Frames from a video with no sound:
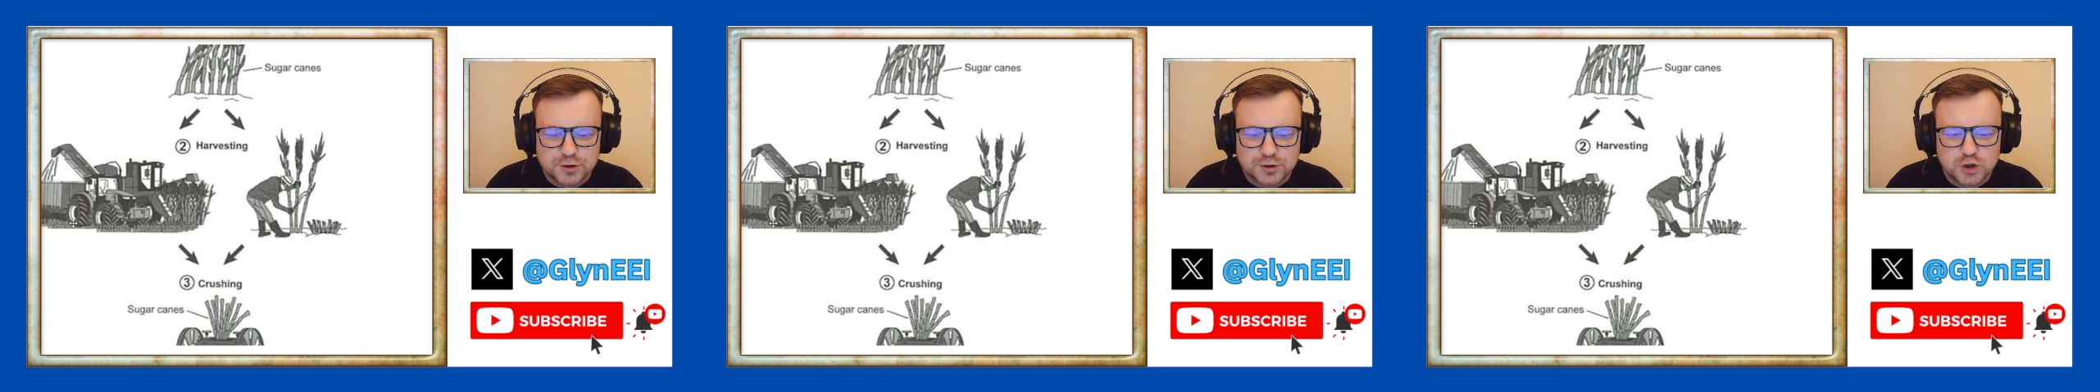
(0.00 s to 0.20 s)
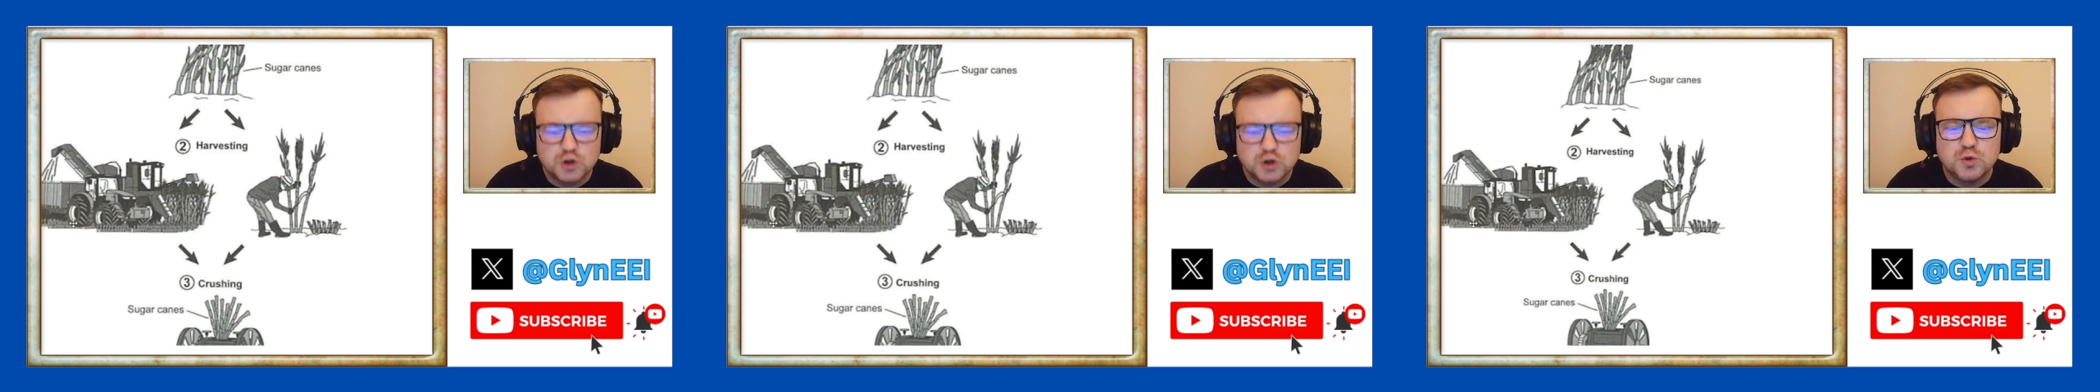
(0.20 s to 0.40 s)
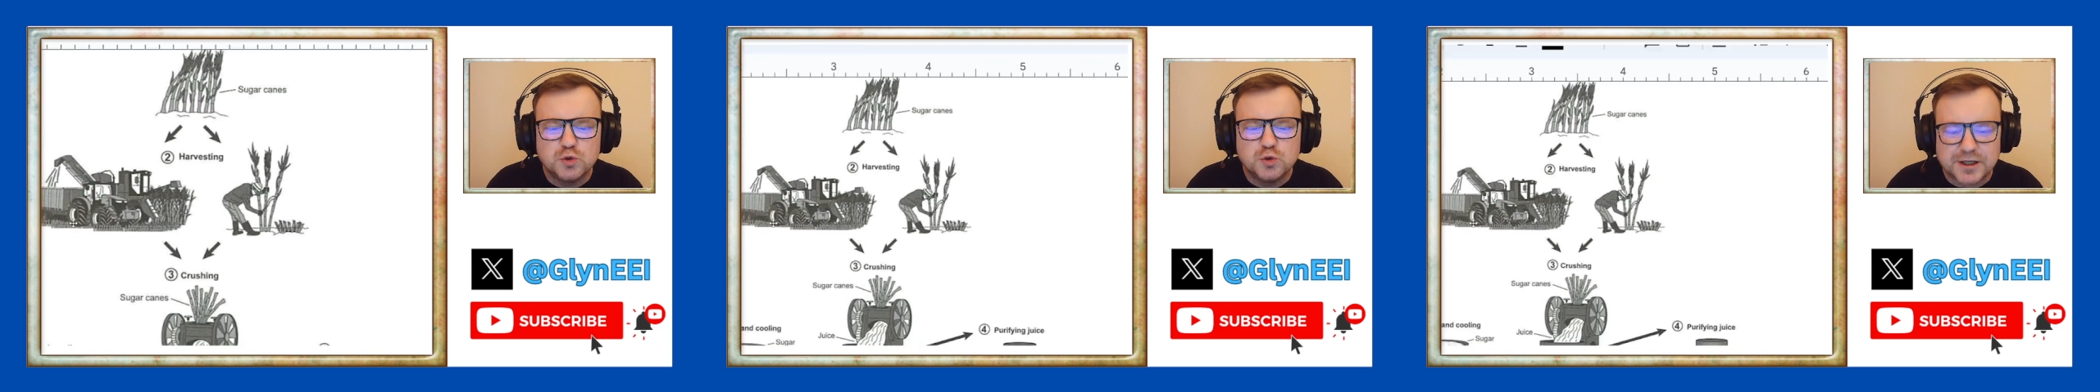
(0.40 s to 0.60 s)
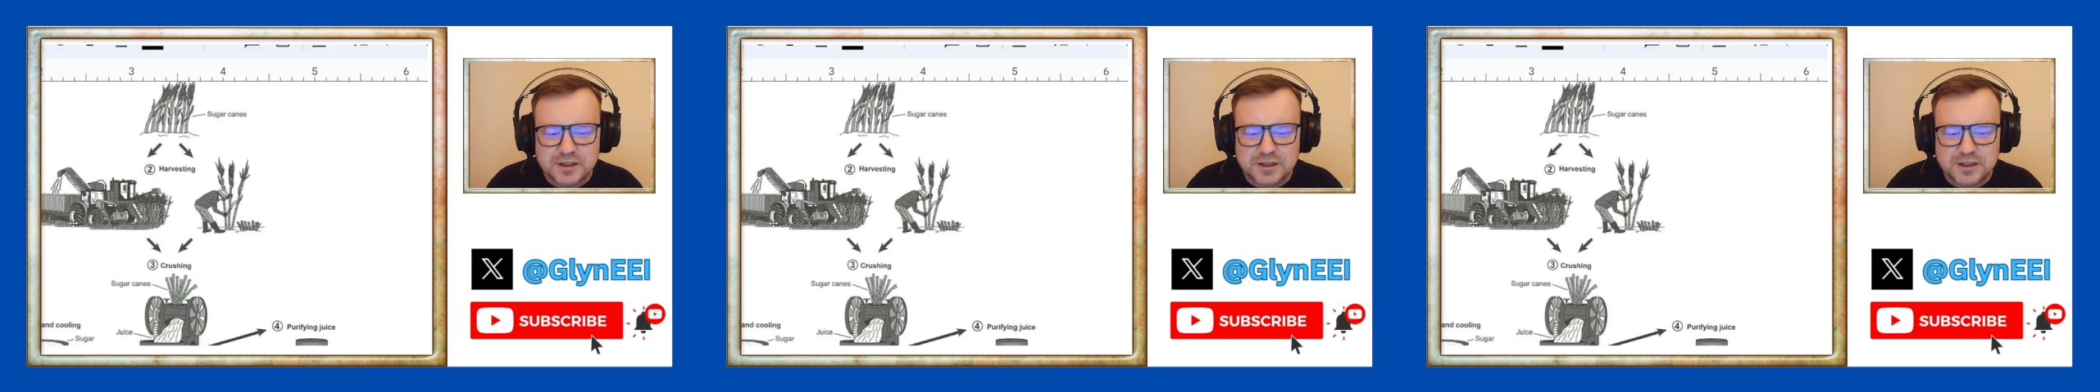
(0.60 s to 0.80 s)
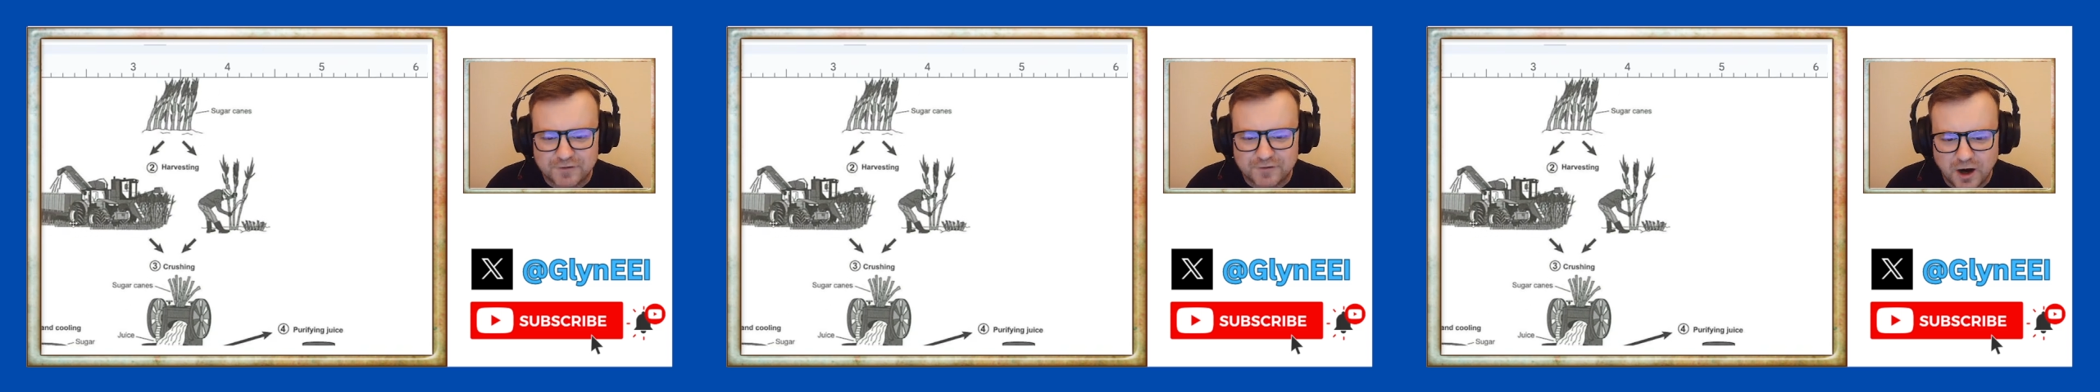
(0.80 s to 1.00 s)
two ways
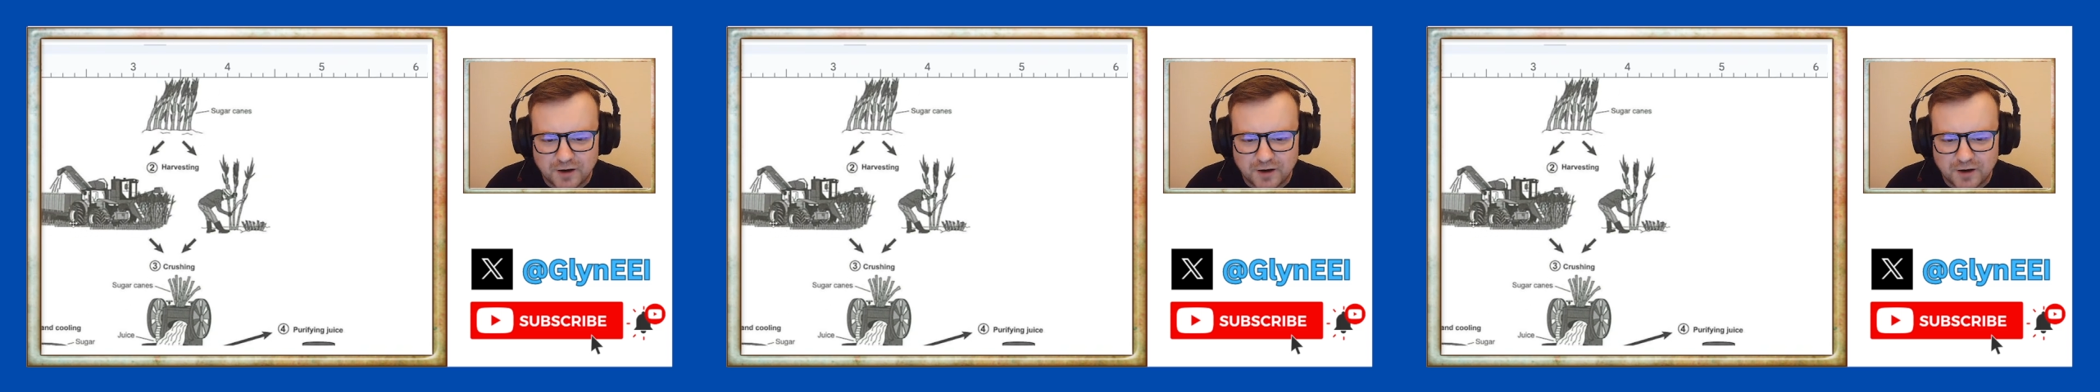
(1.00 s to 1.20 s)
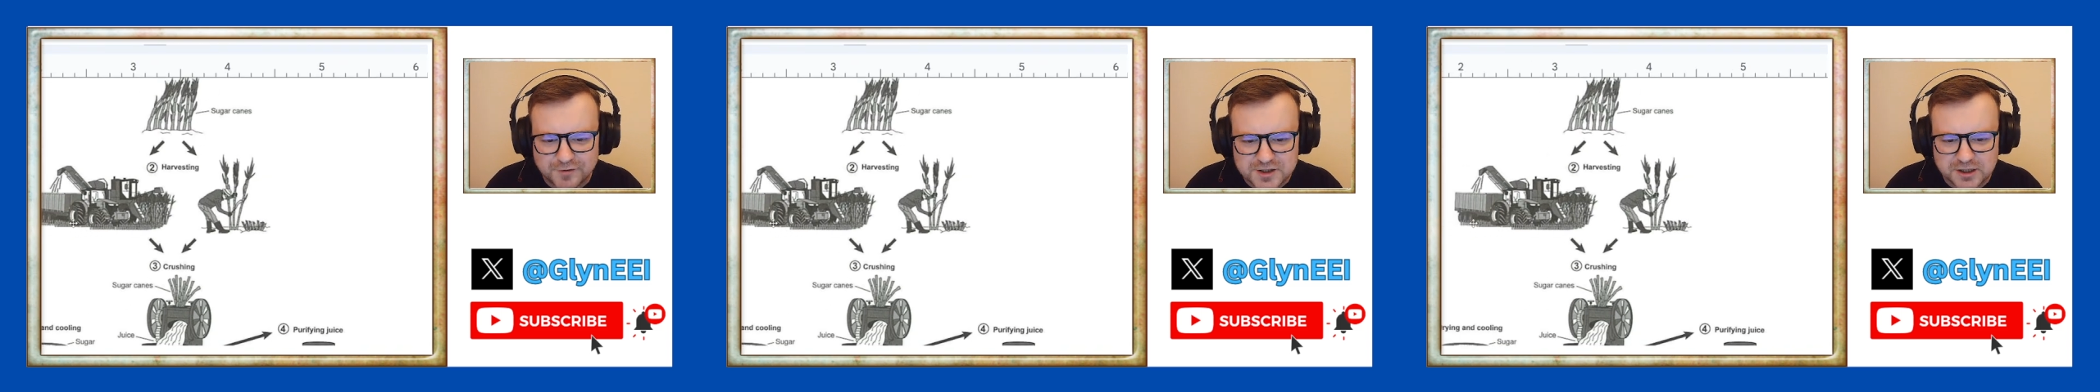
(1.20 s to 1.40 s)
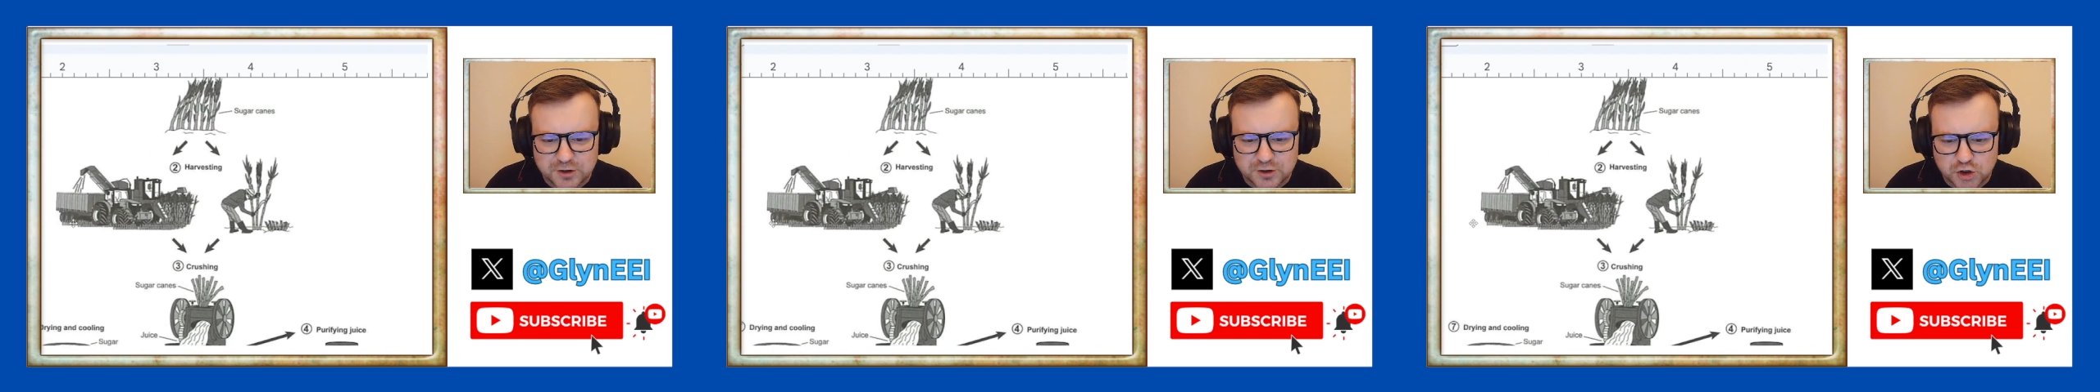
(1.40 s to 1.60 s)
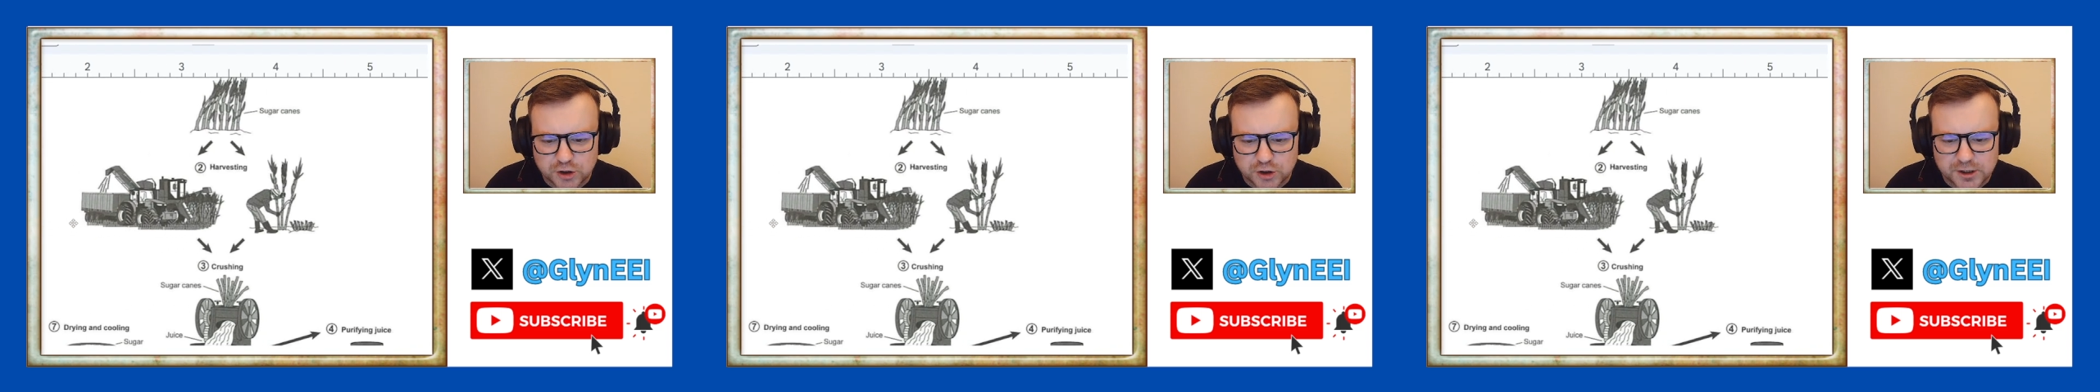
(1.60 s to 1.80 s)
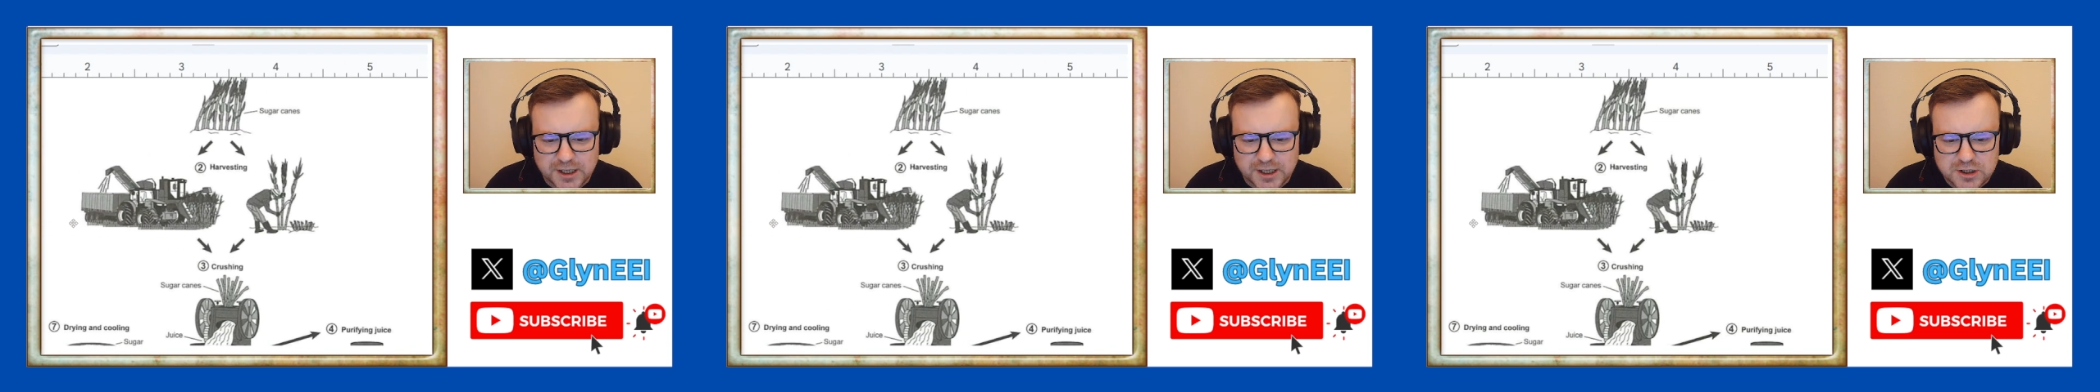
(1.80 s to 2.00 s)
of harvesting the
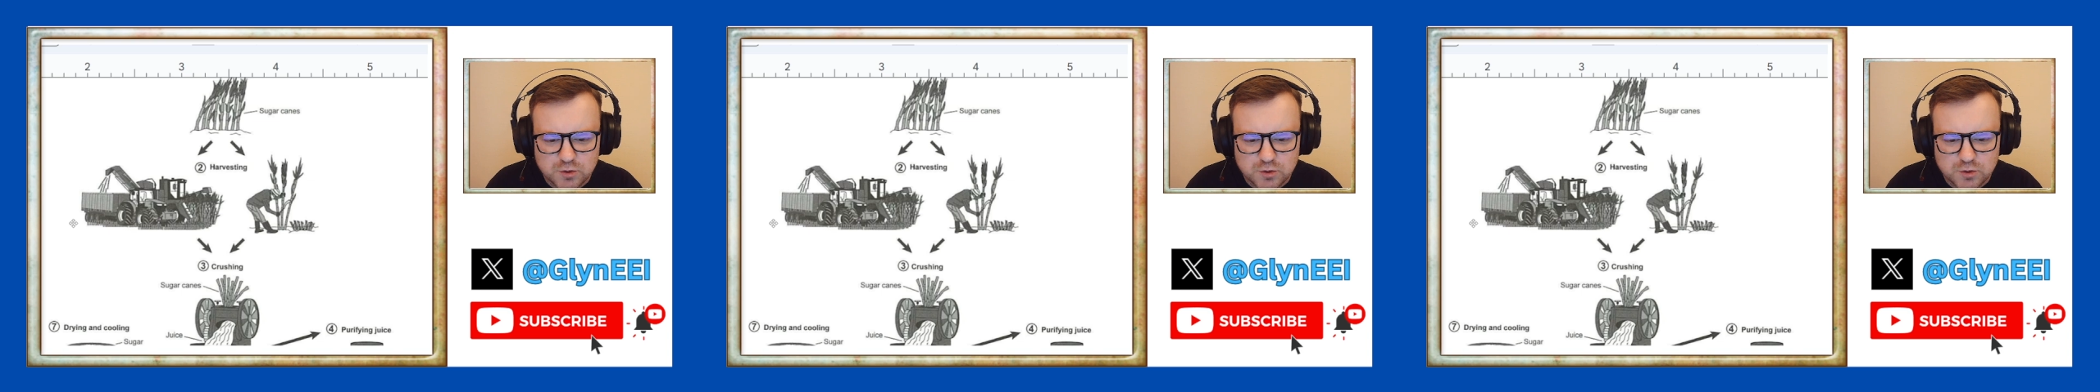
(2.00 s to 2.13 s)
sugar canes.